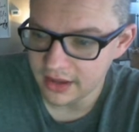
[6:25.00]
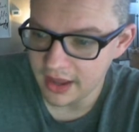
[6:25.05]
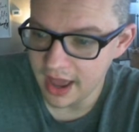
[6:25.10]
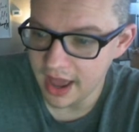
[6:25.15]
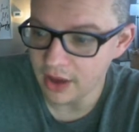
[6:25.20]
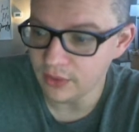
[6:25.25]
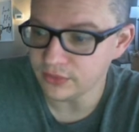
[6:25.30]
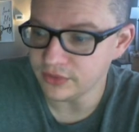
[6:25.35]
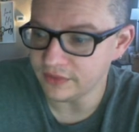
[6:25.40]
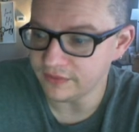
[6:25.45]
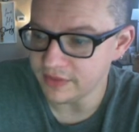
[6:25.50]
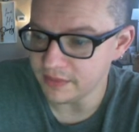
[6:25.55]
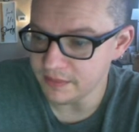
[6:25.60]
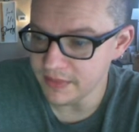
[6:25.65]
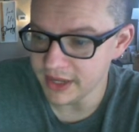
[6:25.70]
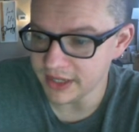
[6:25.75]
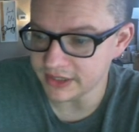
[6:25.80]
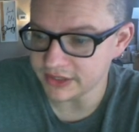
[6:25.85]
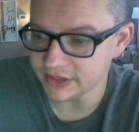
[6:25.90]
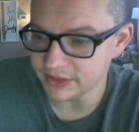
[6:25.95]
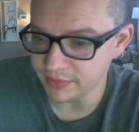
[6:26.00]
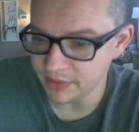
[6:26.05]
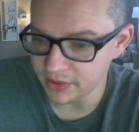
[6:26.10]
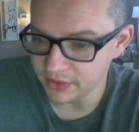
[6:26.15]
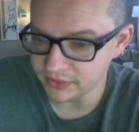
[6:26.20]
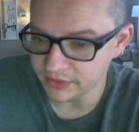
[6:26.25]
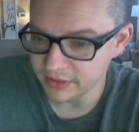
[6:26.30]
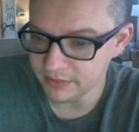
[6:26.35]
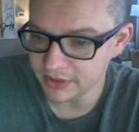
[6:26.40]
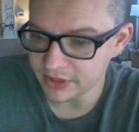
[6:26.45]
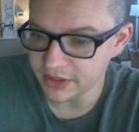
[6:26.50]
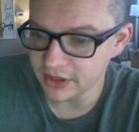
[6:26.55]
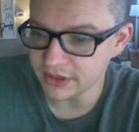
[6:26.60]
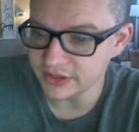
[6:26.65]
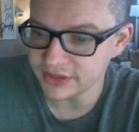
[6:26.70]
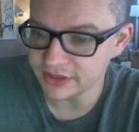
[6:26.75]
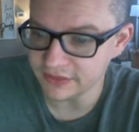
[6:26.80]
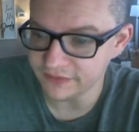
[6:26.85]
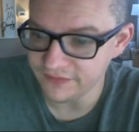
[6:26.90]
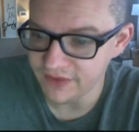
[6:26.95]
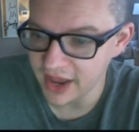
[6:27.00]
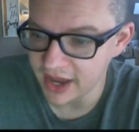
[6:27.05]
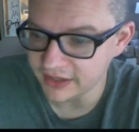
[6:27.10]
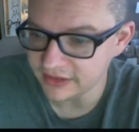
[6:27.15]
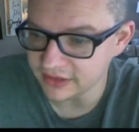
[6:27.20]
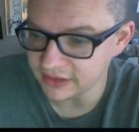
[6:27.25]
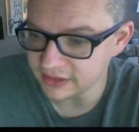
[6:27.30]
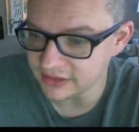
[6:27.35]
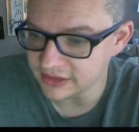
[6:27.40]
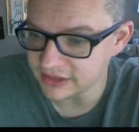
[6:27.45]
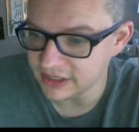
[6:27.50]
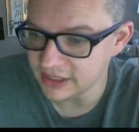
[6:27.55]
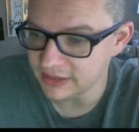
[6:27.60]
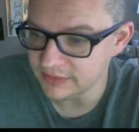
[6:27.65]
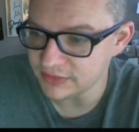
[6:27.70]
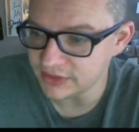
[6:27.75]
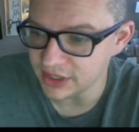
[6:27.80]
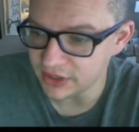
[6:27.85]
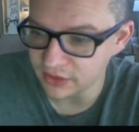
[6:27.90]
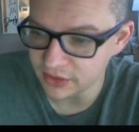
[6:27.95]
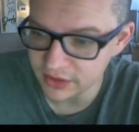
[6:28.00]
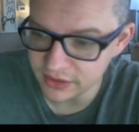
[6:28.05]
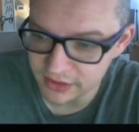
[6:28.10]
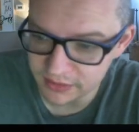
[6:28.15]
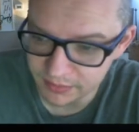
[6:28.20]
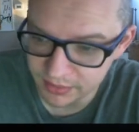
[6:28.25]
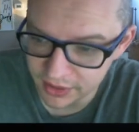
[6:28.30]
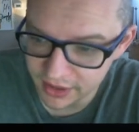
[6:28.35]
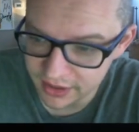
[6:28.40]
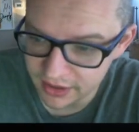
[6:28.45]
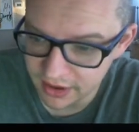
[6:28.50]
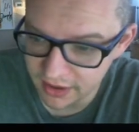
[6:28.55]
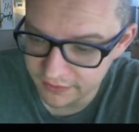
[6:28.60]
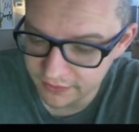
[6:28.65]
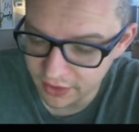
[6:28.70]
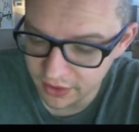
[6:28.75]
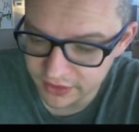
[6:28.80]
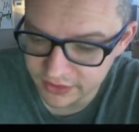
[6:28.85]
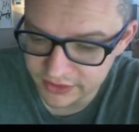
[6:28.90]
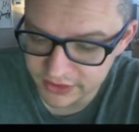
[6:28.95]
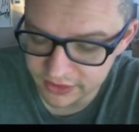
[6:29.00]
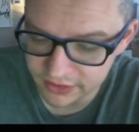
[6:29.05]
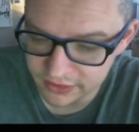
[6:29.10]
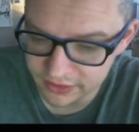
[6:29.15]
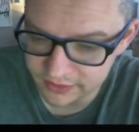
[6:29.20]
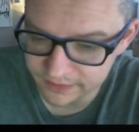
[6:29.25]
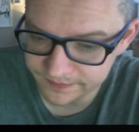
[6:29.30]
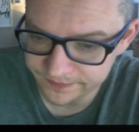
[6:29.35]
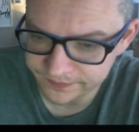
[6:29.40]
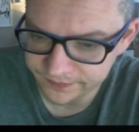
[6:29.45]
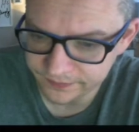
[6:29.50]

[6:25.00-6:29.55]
out of the mix, apparently, because of the fact that the teams that are in the playoff hunt here,